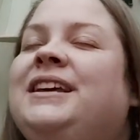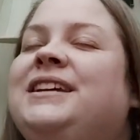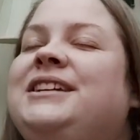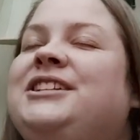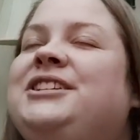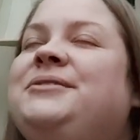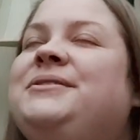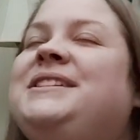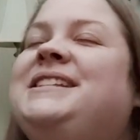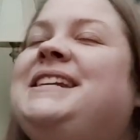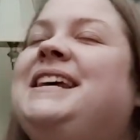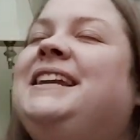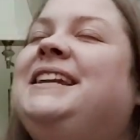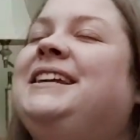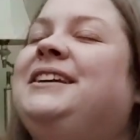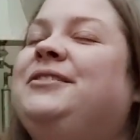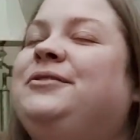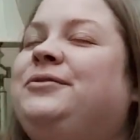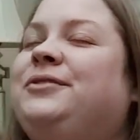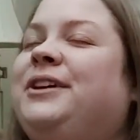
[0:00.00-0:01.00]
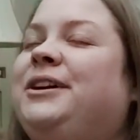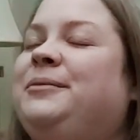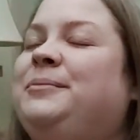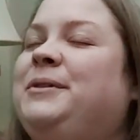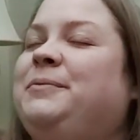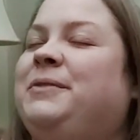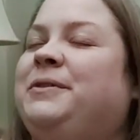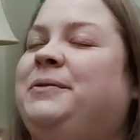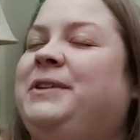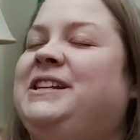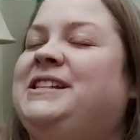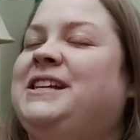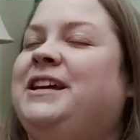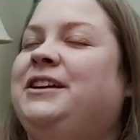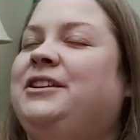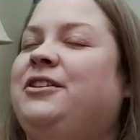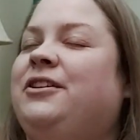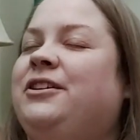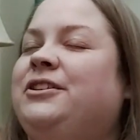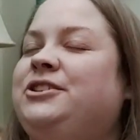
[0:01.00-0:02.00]
She was standing in front of me, but once I
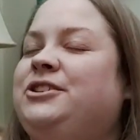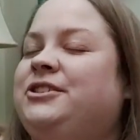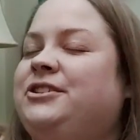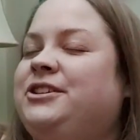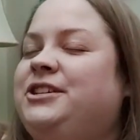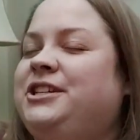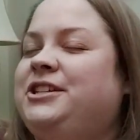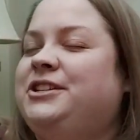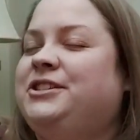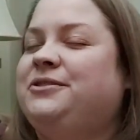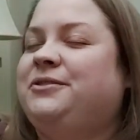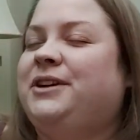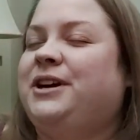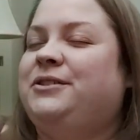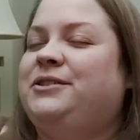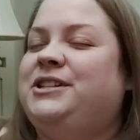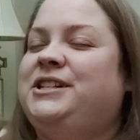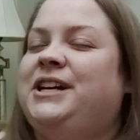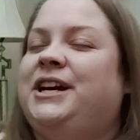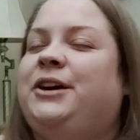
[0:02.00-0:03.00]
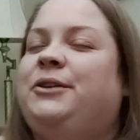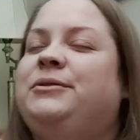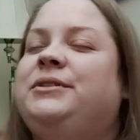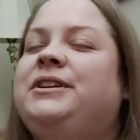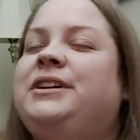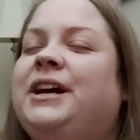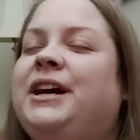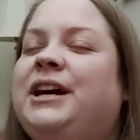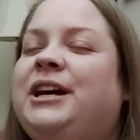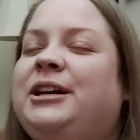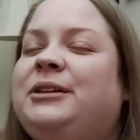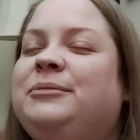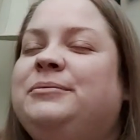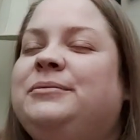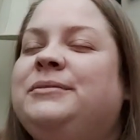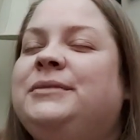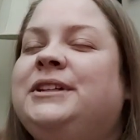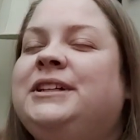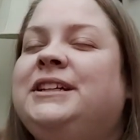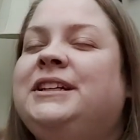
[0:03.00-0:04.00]
acknowledged her, she just crouched
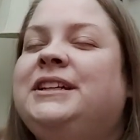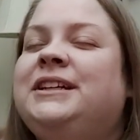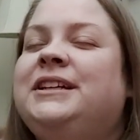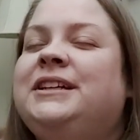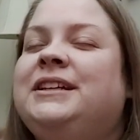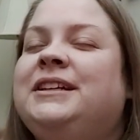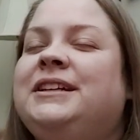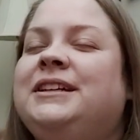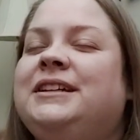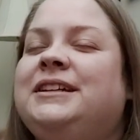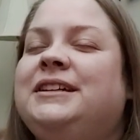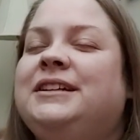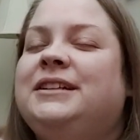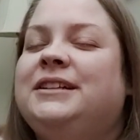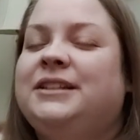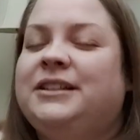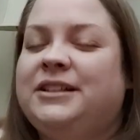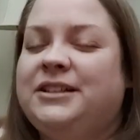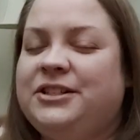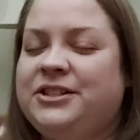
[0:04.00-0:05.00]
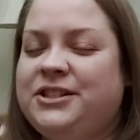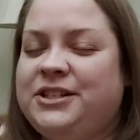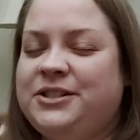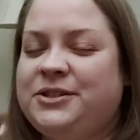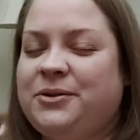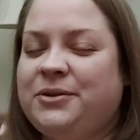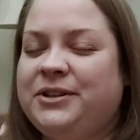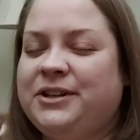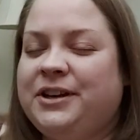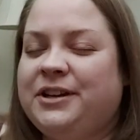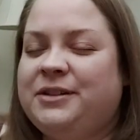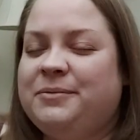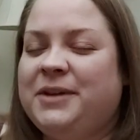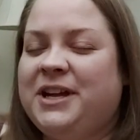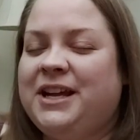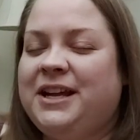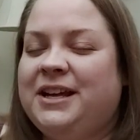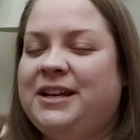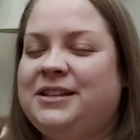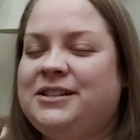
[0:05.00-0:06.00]
down. She's holding onto my
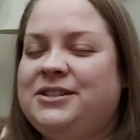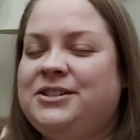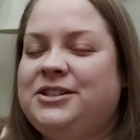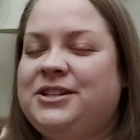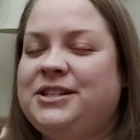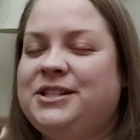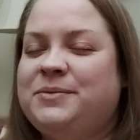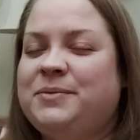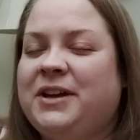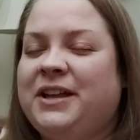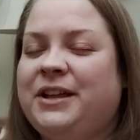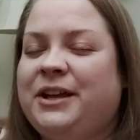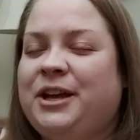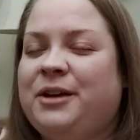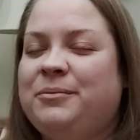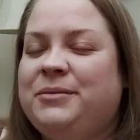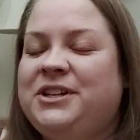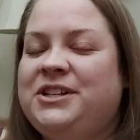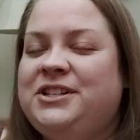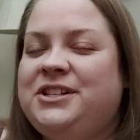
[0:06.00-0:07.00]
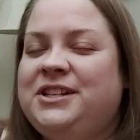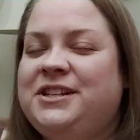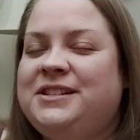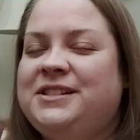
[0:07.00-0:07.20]
hands. She's smiling at me.